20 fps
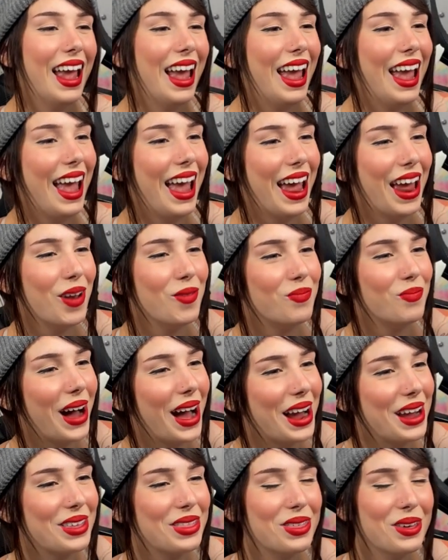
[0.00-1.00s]
And
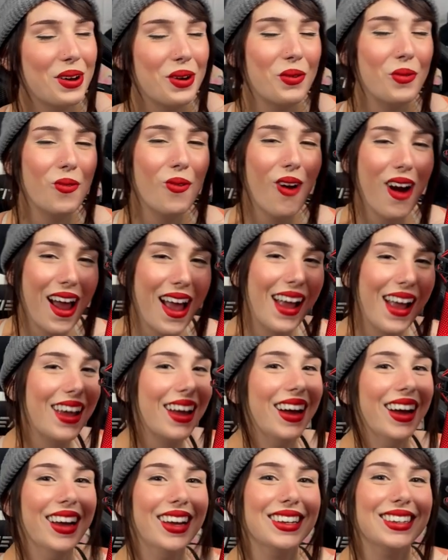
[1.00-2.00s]
by the way,
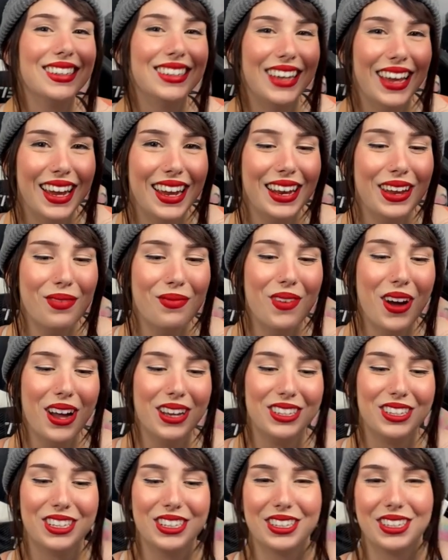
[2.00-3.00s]

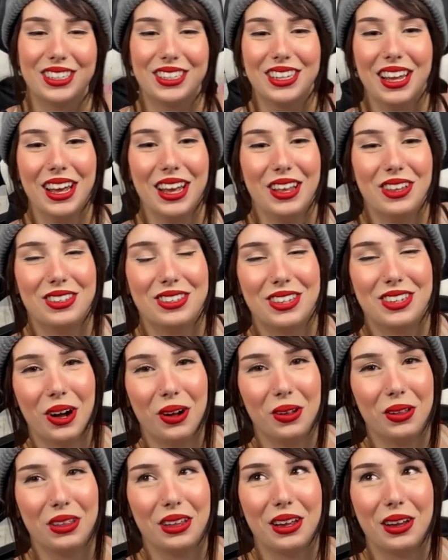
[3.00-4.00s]
Kinemon just
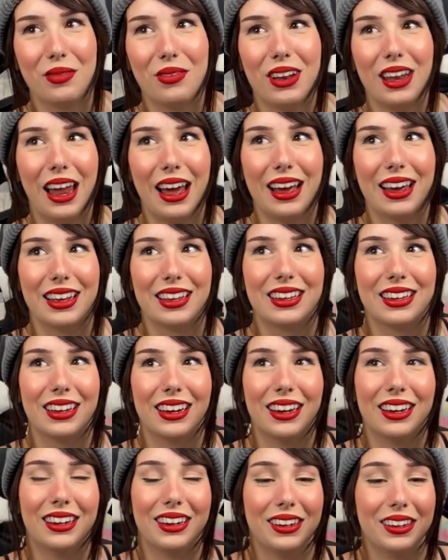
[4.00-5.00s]
told him, like,
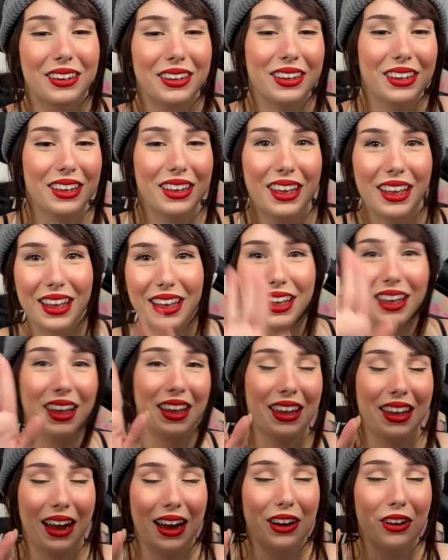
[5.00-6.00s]

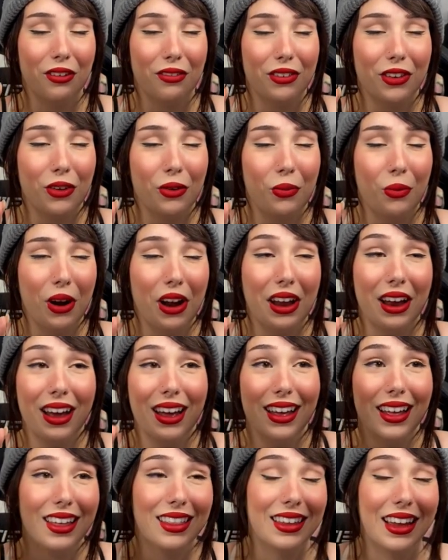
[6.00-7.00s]
kind of in a way,
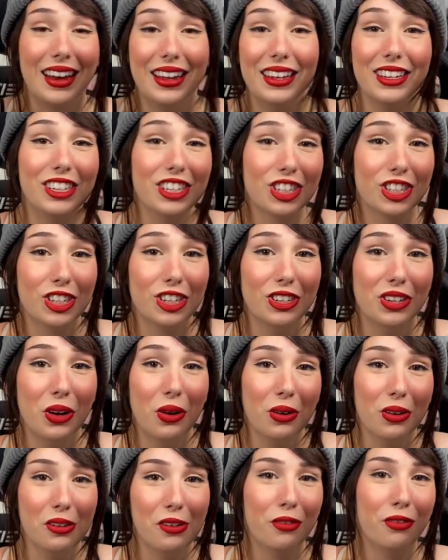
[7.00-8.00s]
that he doesn't
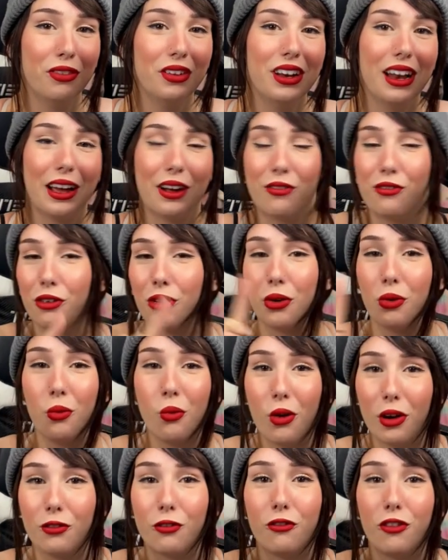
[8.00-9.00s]
know Luffy, like, for
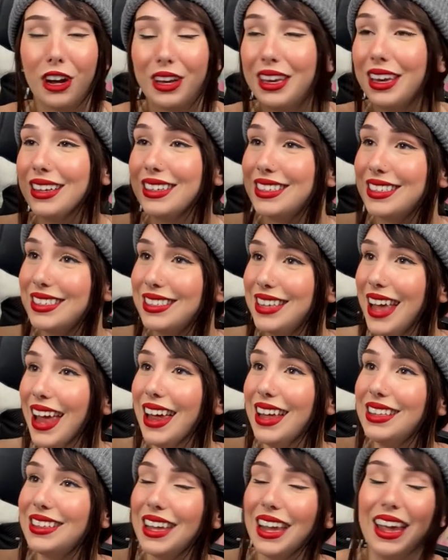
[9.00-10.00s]
one fucking
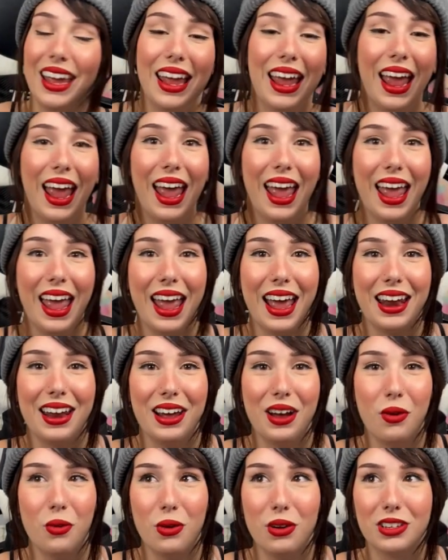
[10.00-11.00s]
cent. And
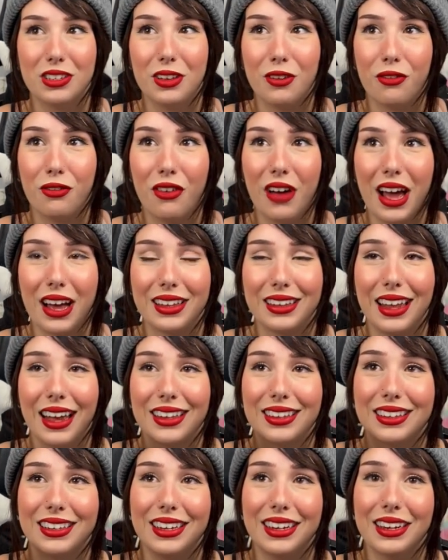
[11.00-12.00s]
it was the fact
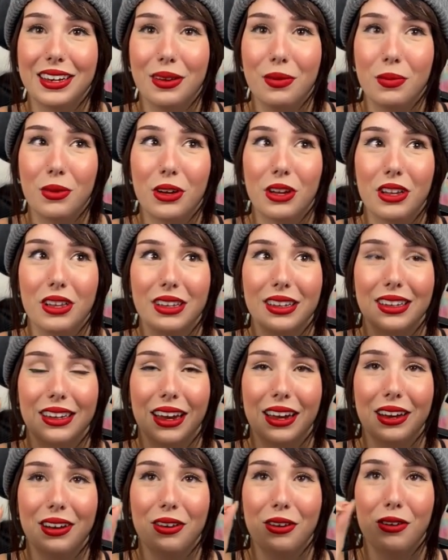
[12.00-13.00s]
that Kinemon
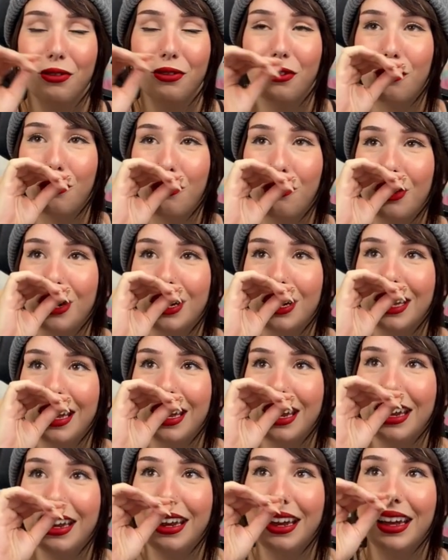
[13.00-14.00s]
kind of
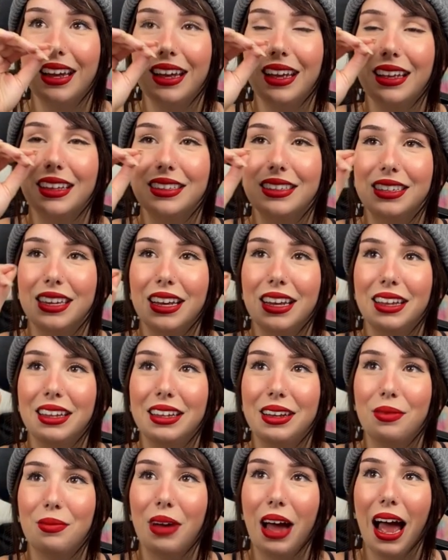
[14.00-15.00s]
freaking tell
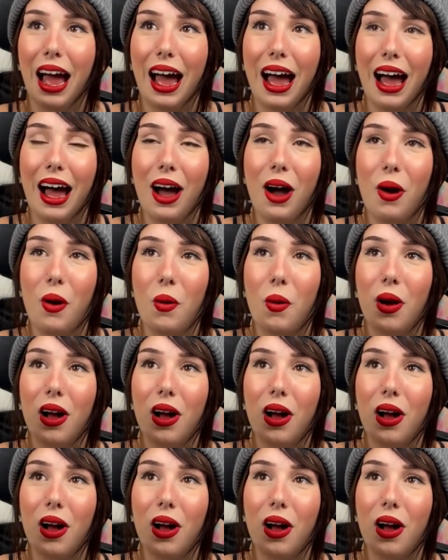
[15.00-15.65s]
him how